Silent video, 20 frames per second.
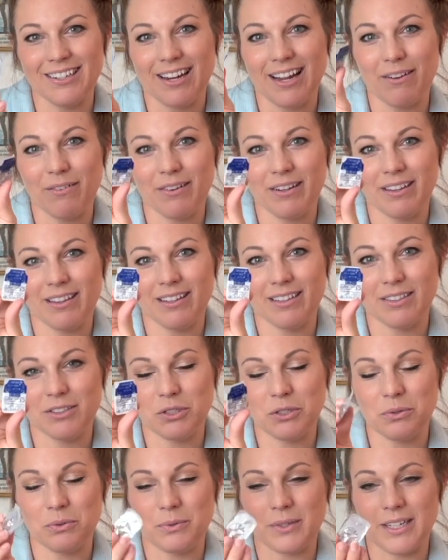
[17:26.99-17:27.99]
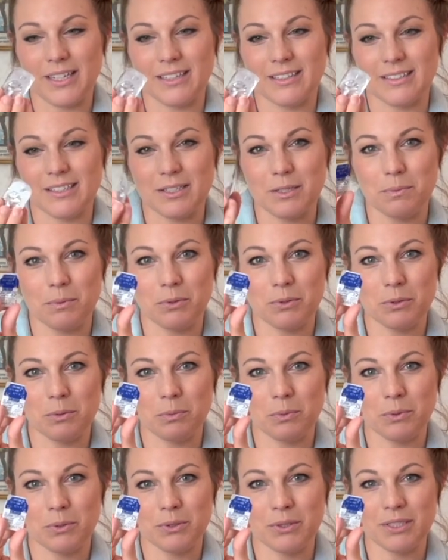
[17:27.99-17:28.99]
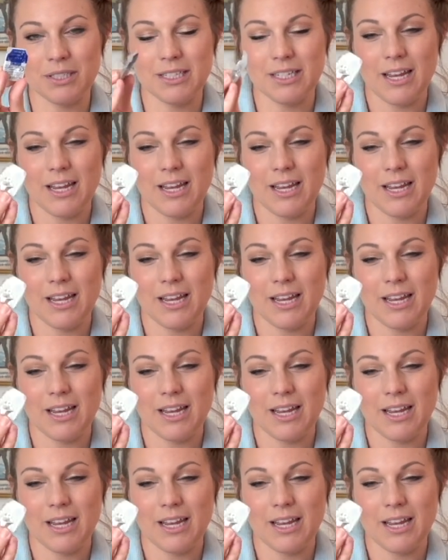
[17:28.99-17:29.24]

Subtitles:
I wear the 2-week disposables,